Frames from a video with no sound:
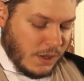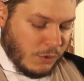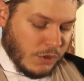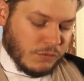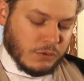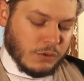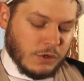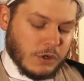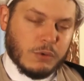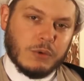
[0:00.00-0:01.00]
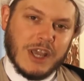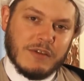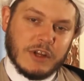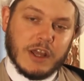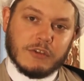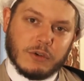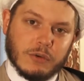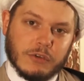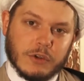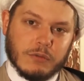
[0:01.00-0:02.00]
However, we have to ask
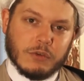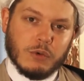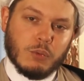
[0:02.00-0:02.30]
ourselves,